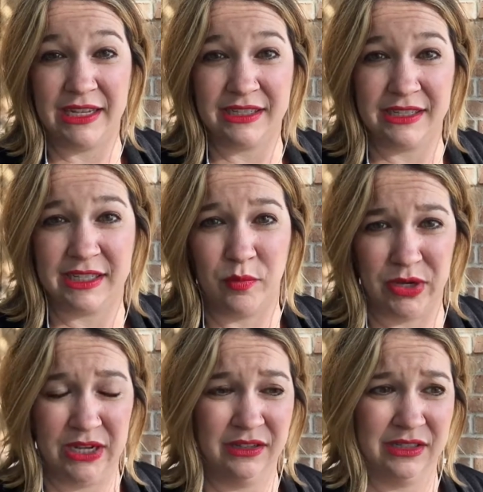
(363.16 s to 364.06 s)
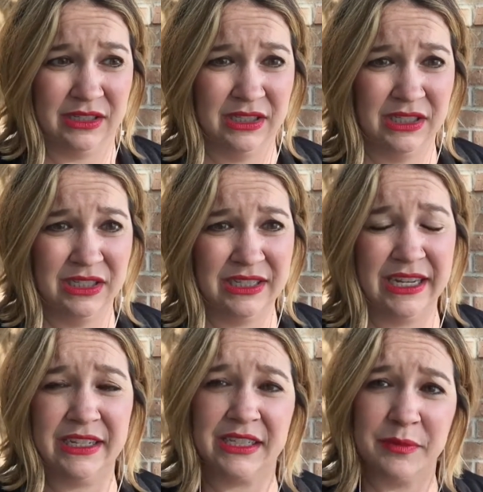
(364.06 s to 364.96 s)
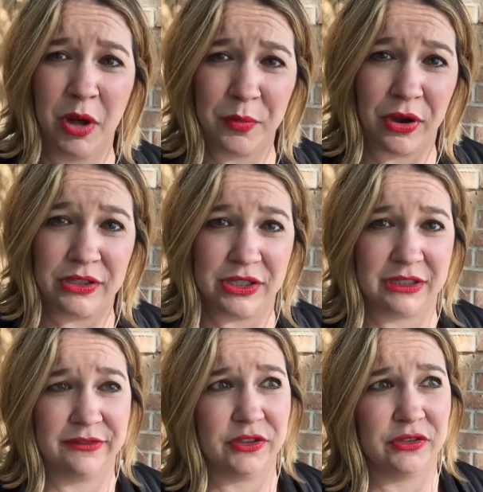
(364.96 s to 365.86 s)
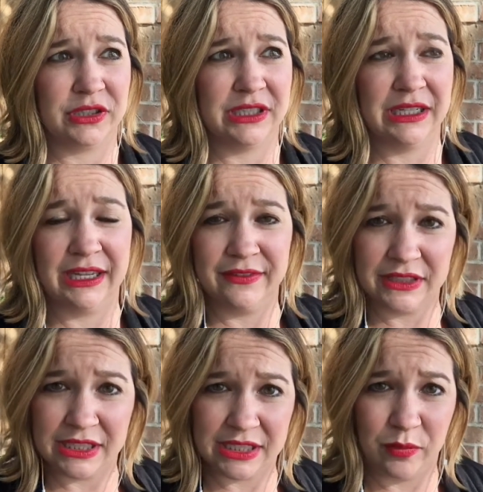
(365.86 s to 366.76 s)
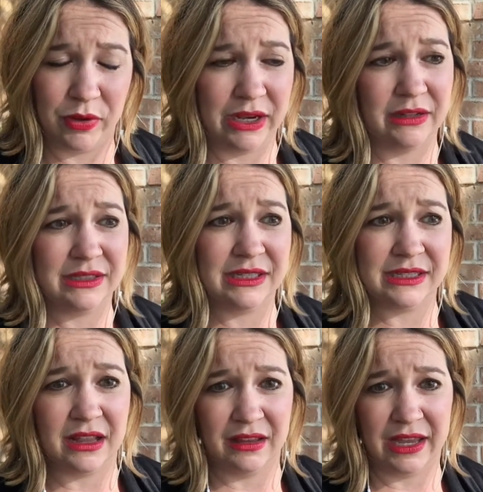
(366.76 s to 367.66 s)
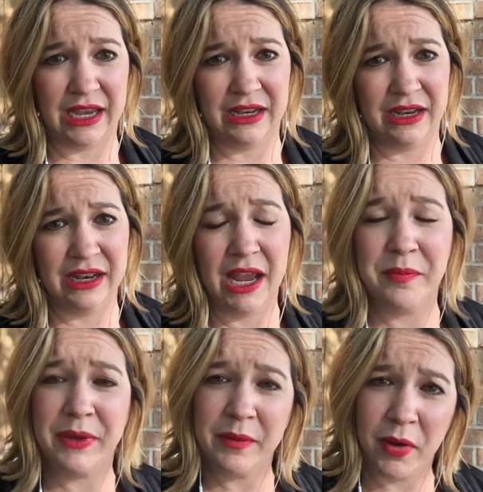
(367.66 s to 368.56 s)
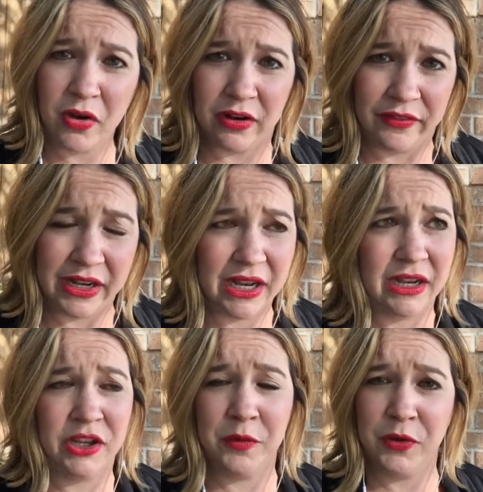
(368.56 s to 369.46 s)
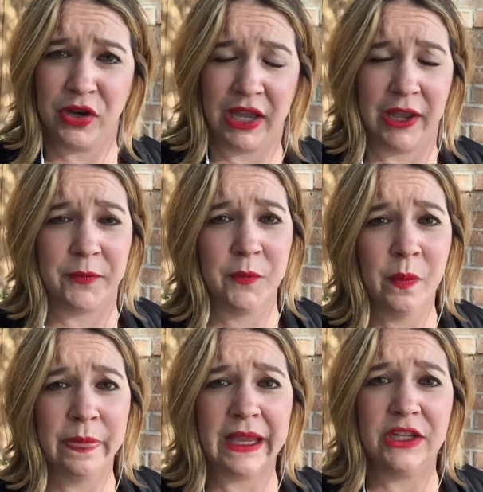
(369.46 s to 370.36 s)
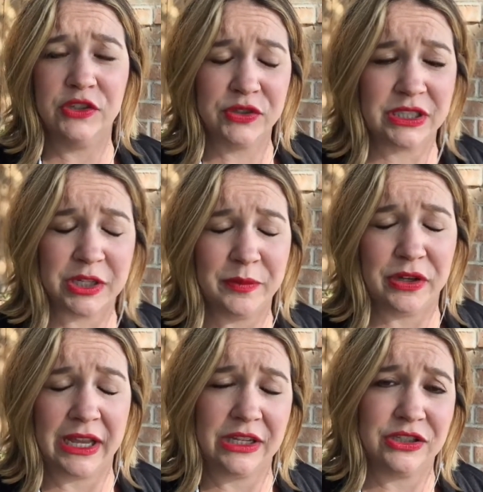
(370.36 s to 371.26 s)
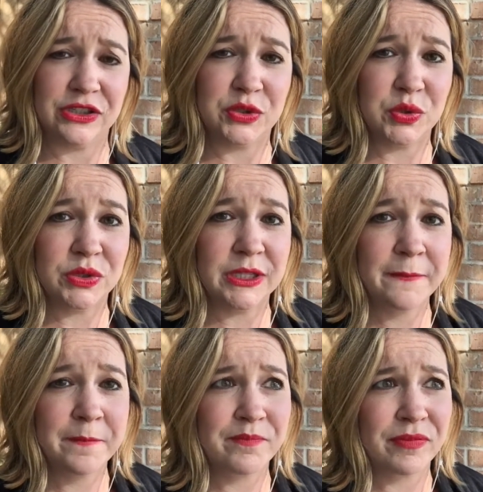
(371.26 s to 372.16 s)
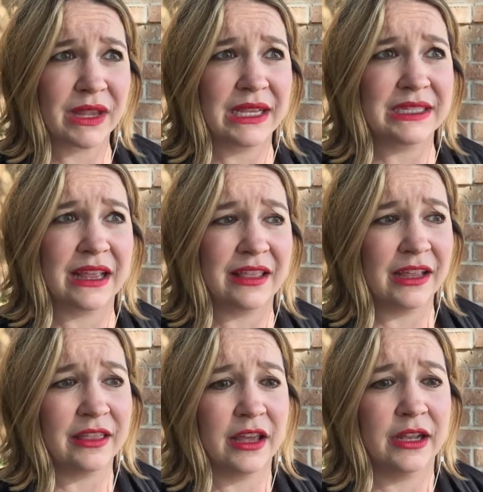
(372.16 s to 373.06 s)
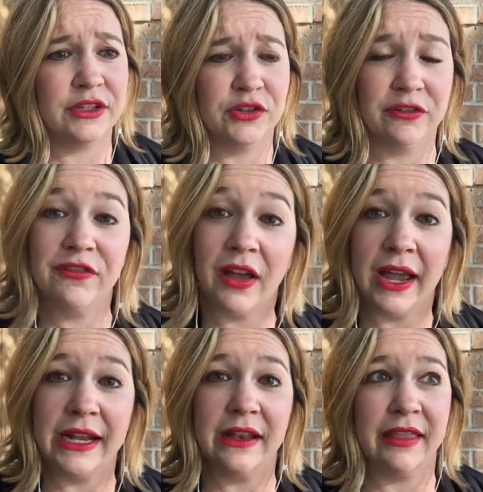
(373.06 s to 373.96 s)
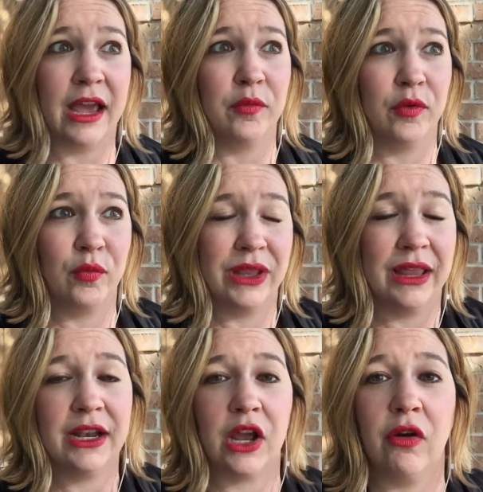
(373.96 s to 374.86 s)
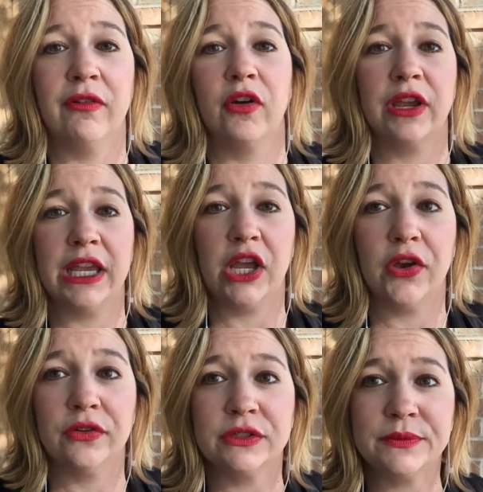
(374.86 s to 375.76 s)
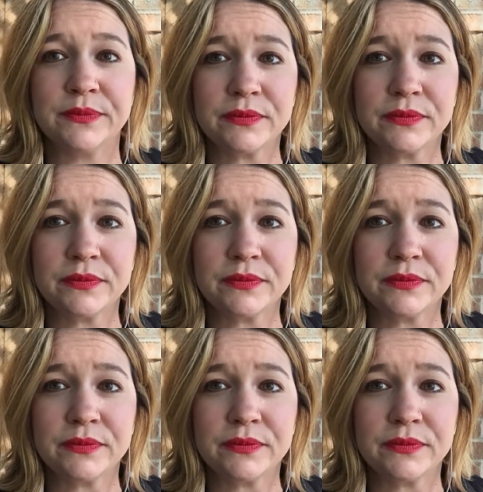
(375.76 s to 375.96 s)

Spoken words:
it to someone else, take a small project first and give it to someone else and delegate it and be a part of it and communicate and use the communication tools. Because I think that you'll find that when we let go of our egos,